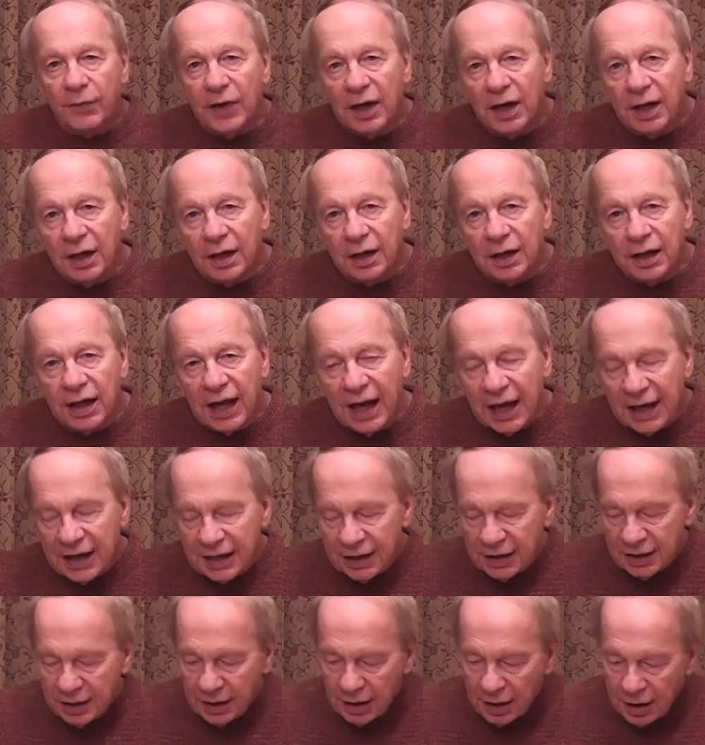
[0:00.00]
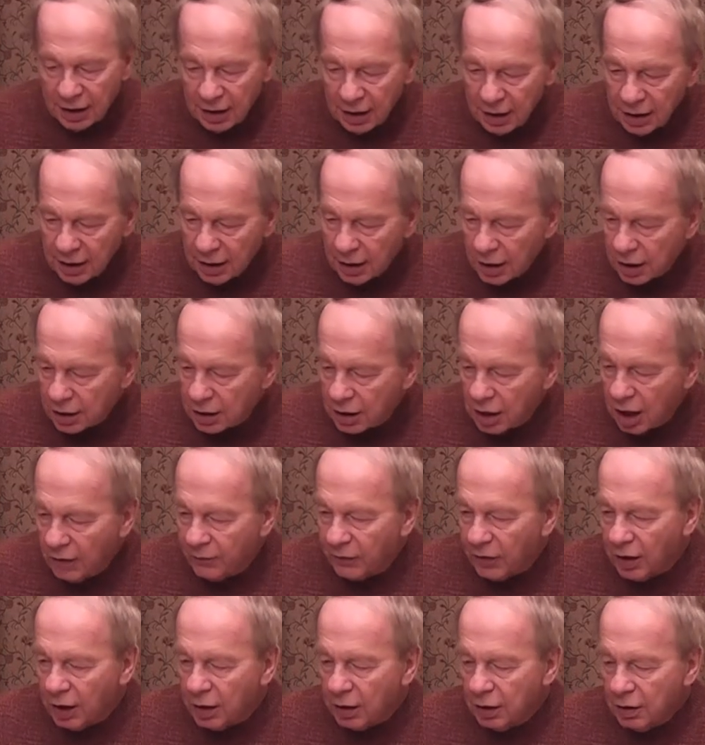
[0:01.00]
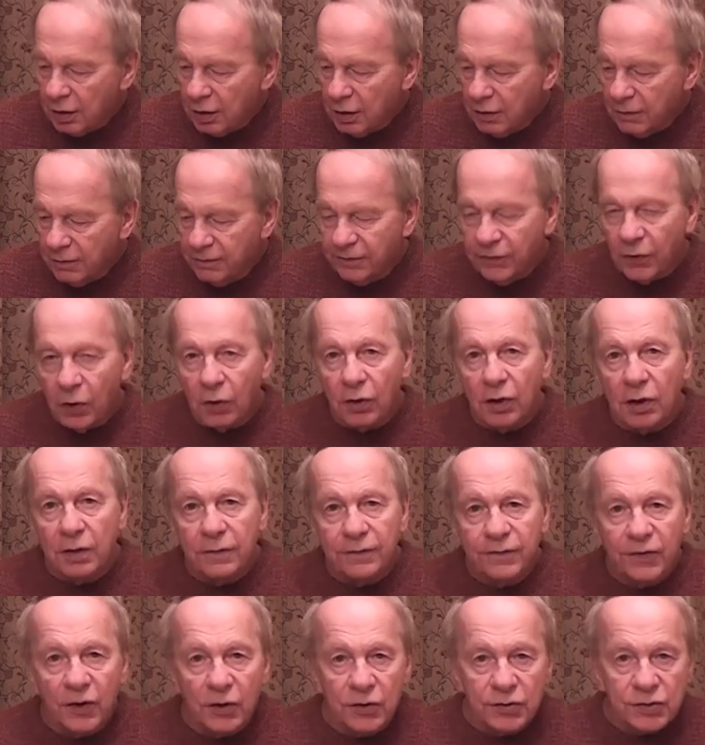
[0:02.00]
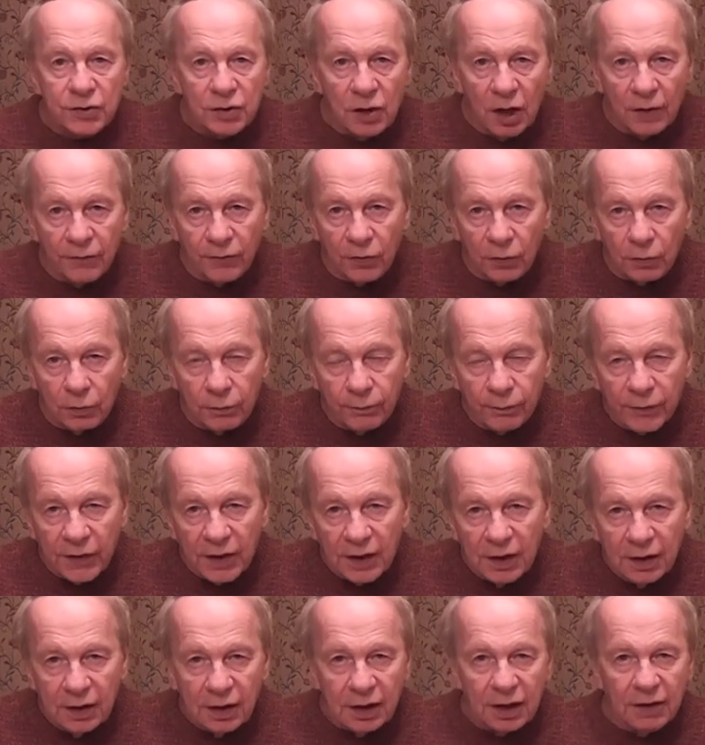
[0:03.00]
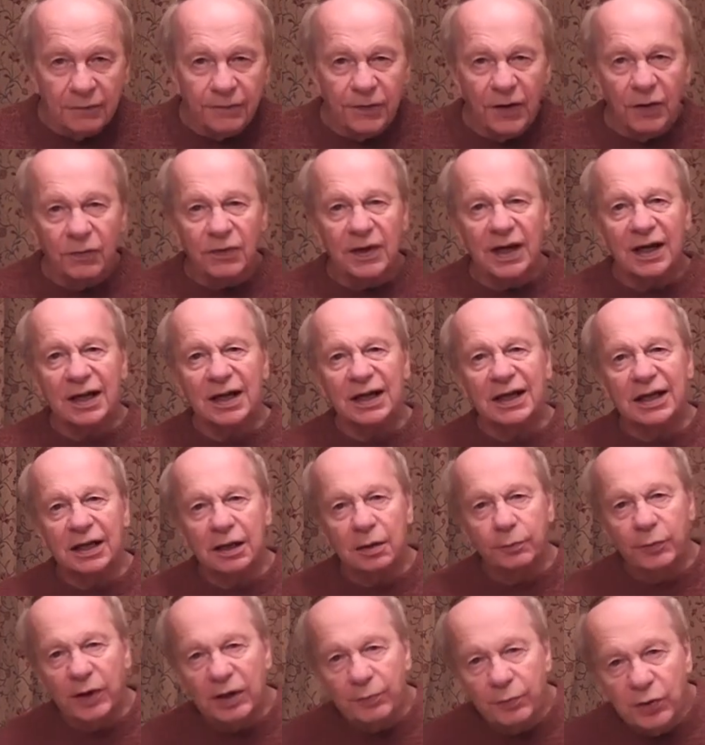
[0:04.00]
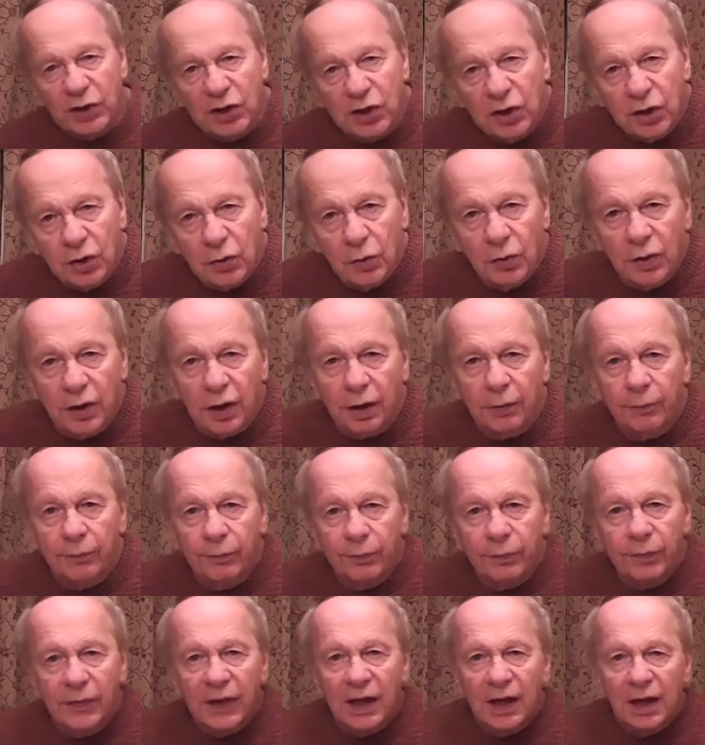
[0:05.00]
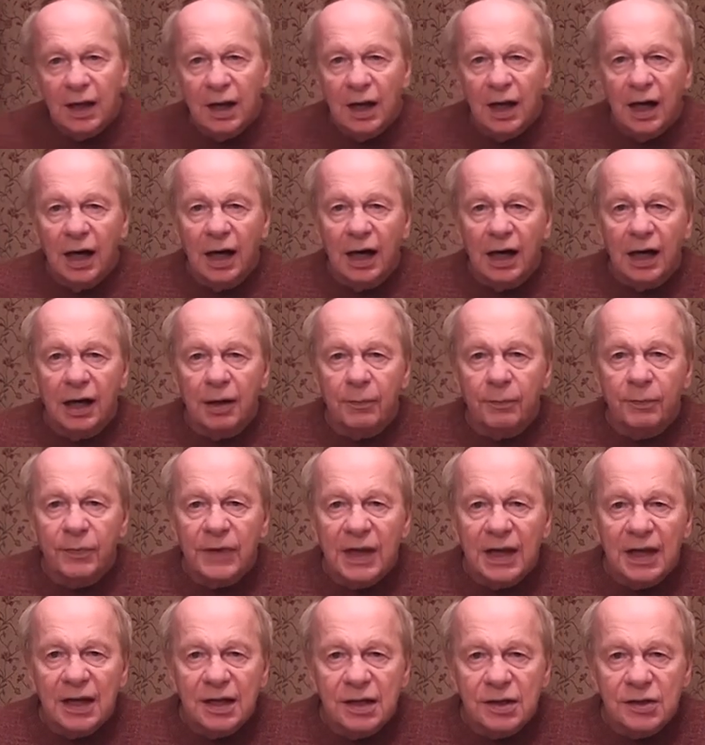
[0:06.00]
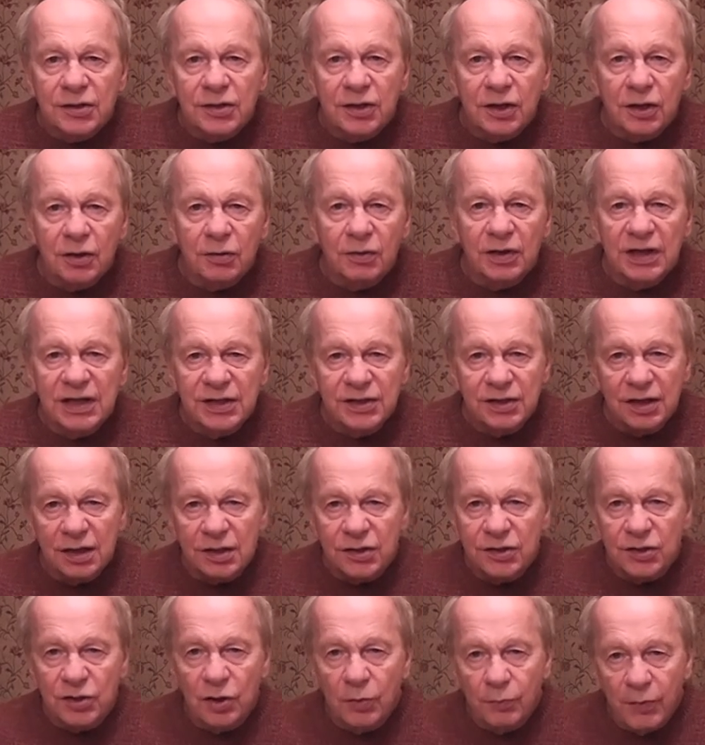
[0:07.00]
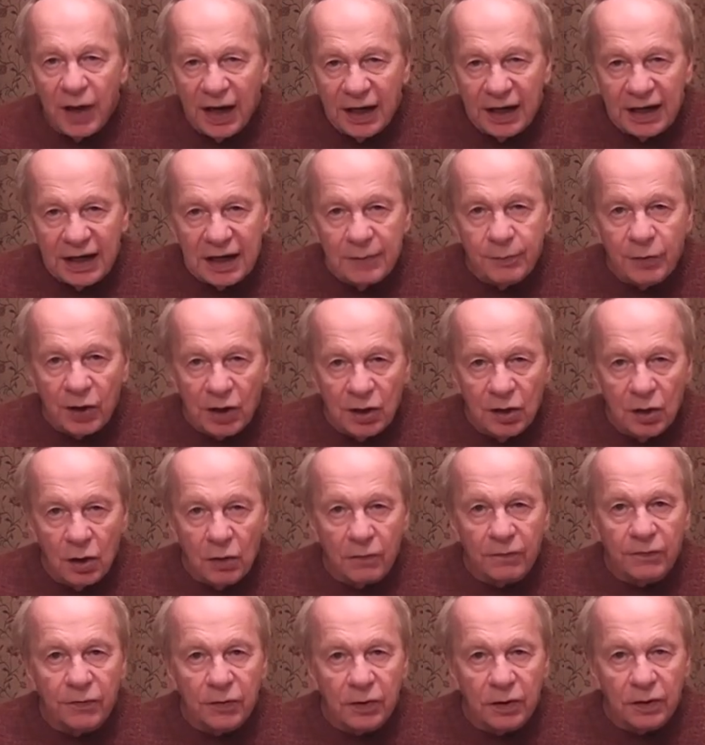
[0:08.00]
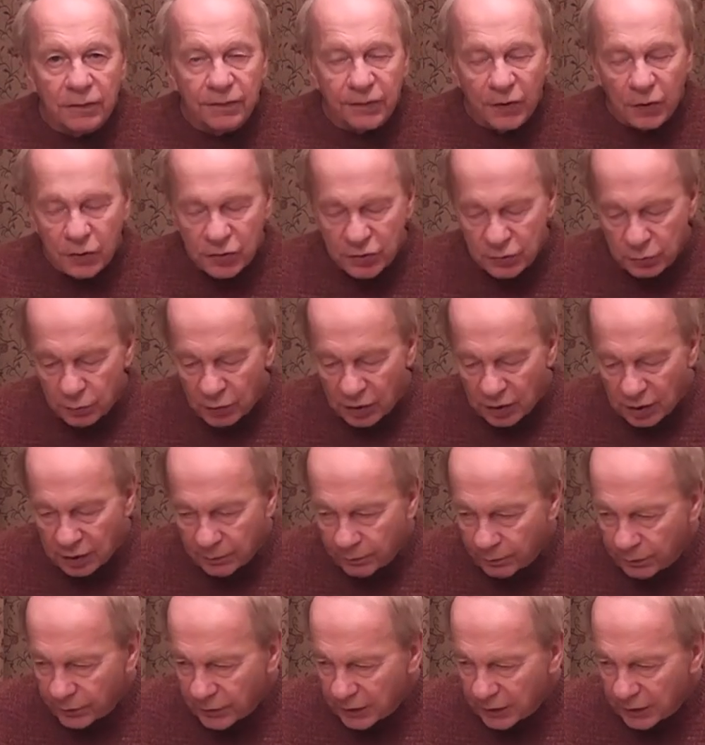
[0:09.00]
a cover for her first novel. I found that a little bit peculiar. So he's done so many, but not for her first one.